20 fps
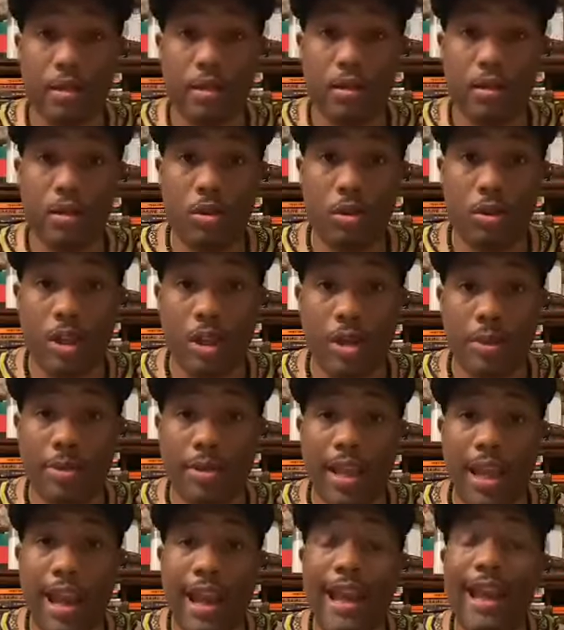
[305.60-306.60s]
you see what I'm
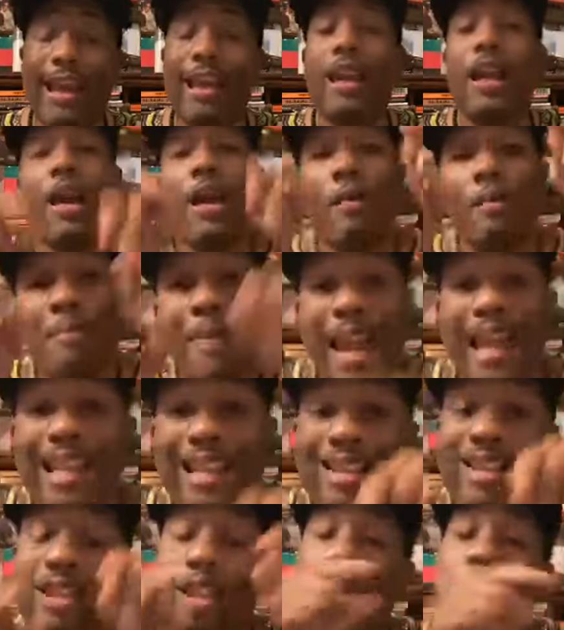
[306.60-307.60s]
saying, makes
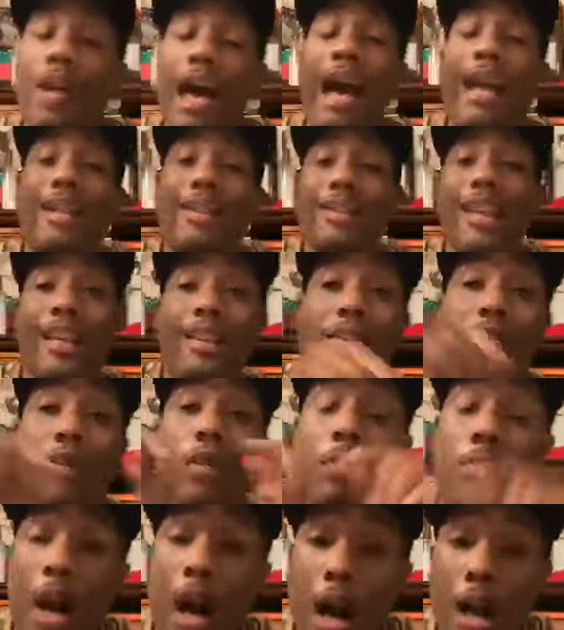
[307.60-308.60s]
the United States of
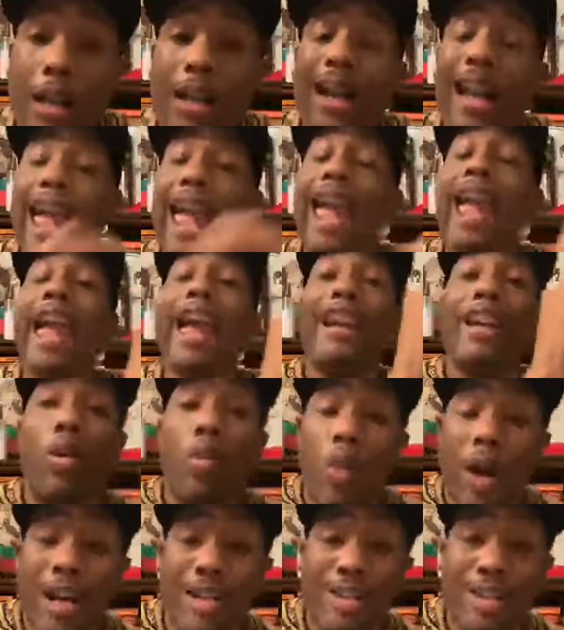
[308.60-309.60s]
America and the
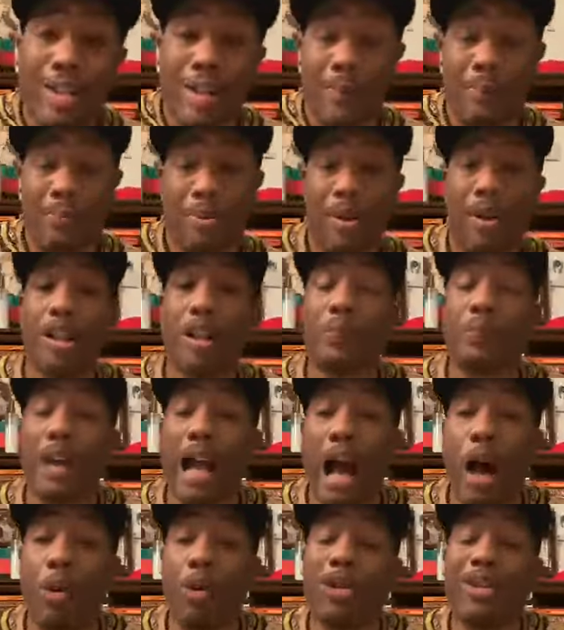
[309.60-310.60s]
Western imperialist
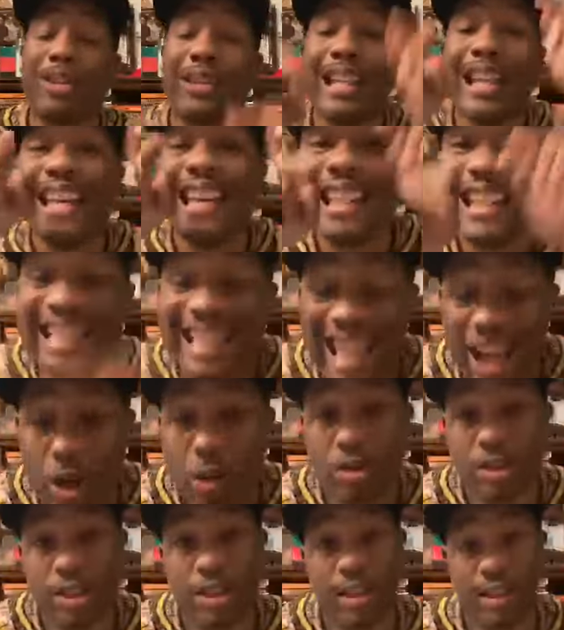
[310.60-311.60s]
powers
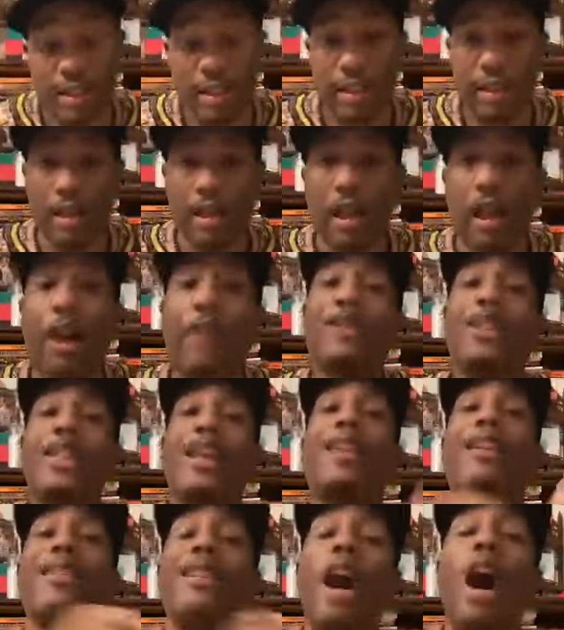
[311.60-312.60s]
guilty of their
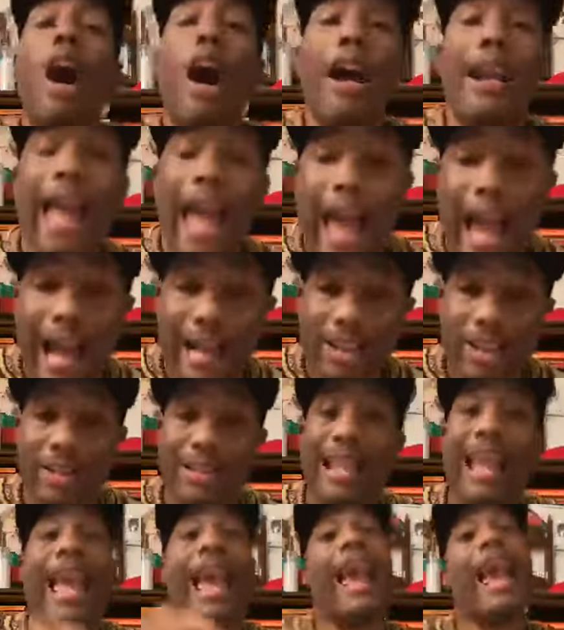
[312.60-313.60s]
non actions
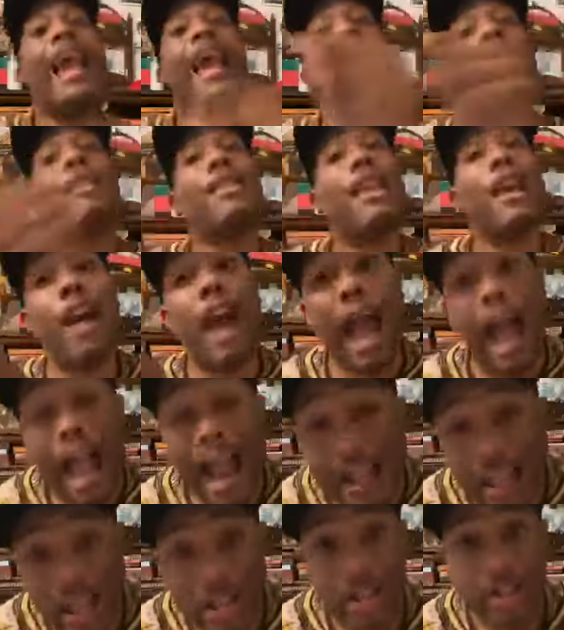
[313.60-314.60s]
and their
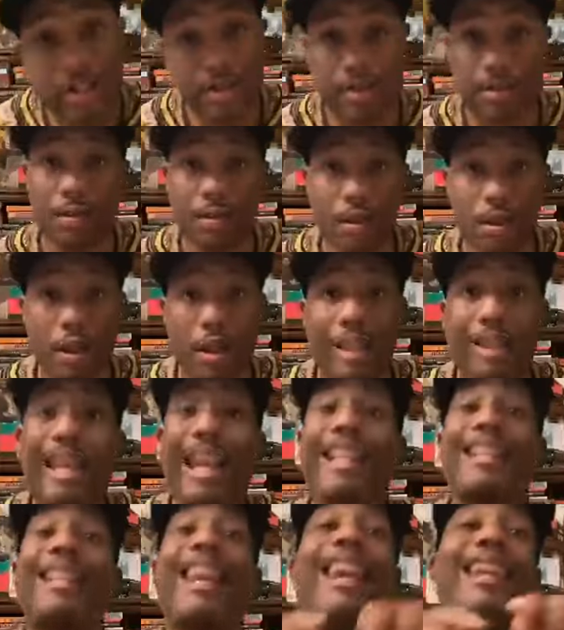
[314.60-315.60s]
actions that
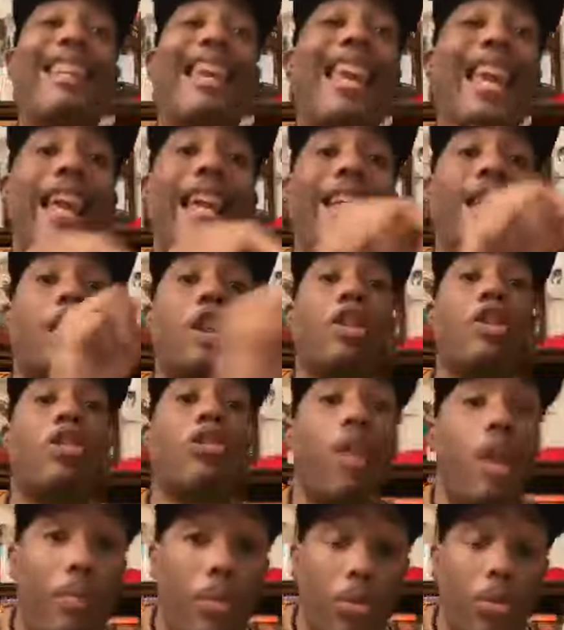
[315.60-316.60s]
they did
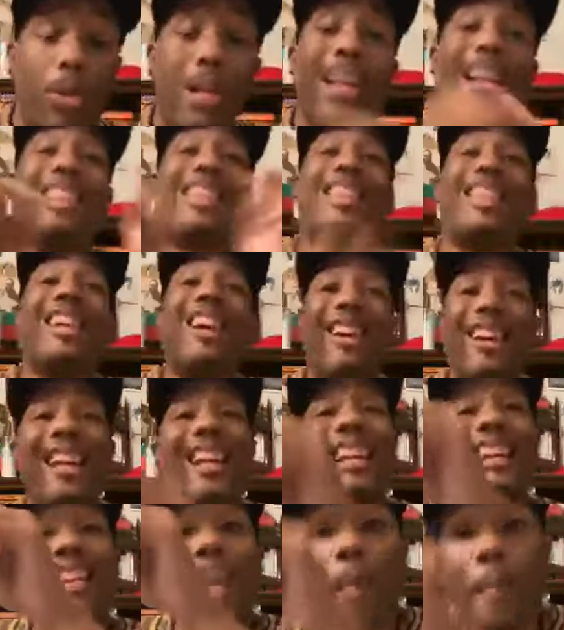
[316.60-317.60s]
contribute to
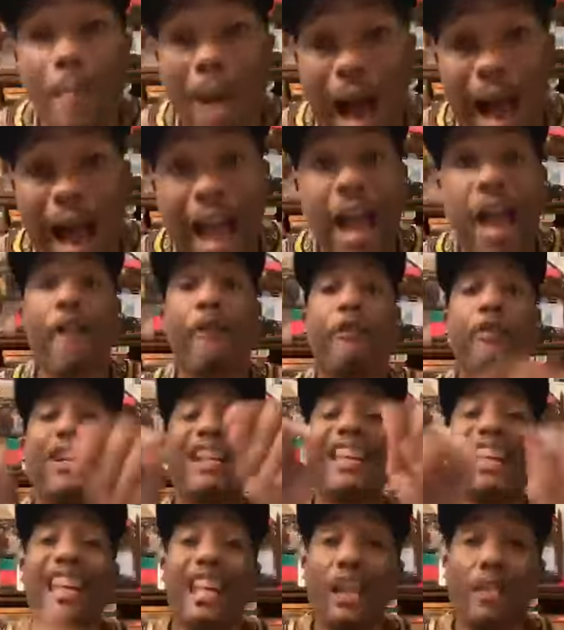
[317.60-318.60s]
the Biafran
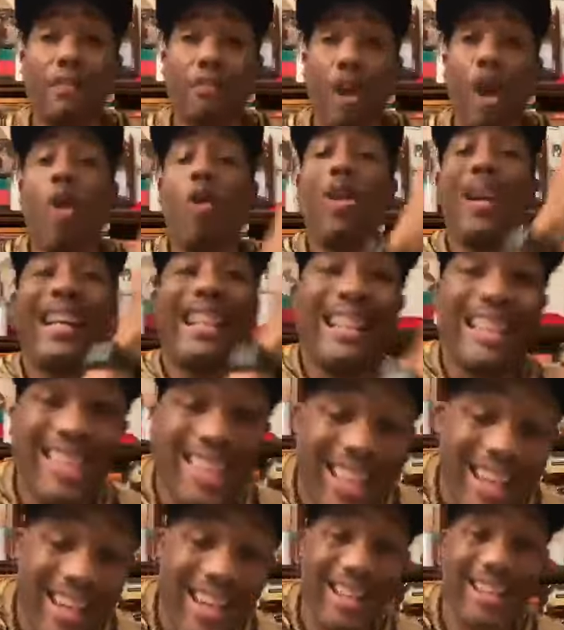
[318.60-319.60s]
Igbo
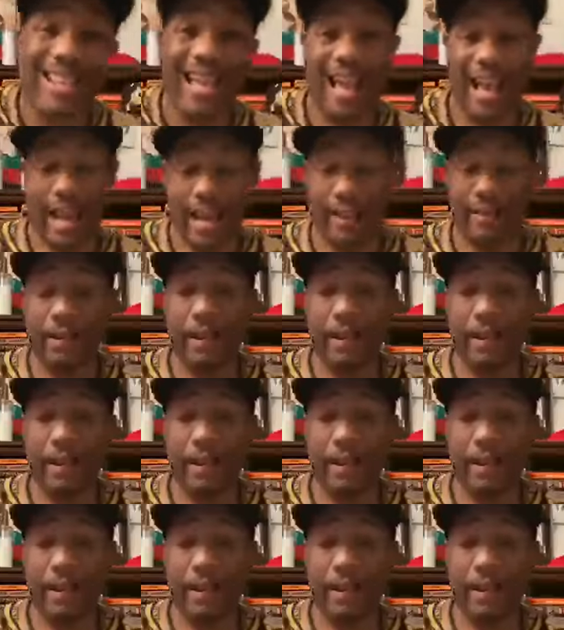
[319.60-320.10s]
genocide